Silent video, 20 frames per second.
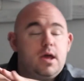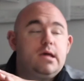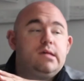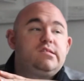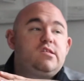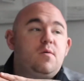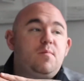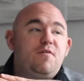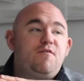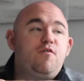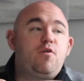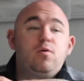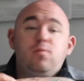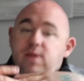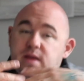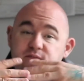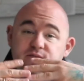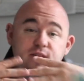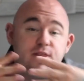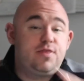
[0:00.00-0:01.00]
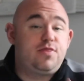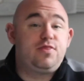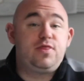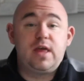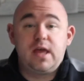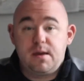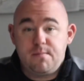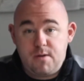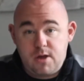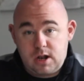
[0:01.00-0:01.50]
So before we even
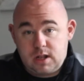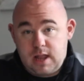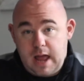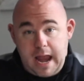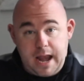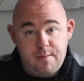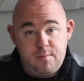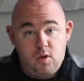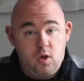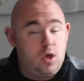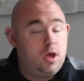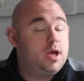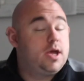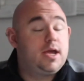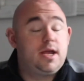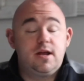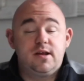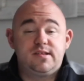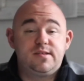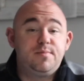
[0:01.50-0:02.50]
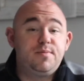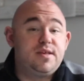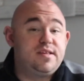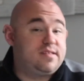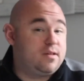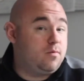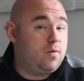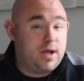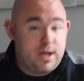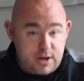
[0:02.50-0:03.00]
think about Alignable, here's some things
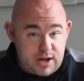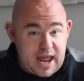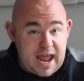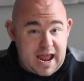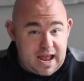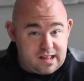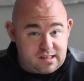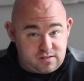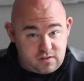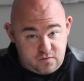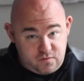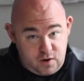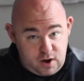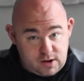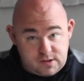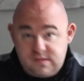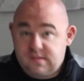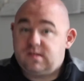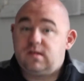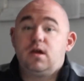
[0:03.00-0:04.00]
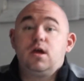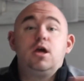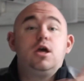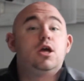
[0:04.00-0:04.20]
I want you to answer first.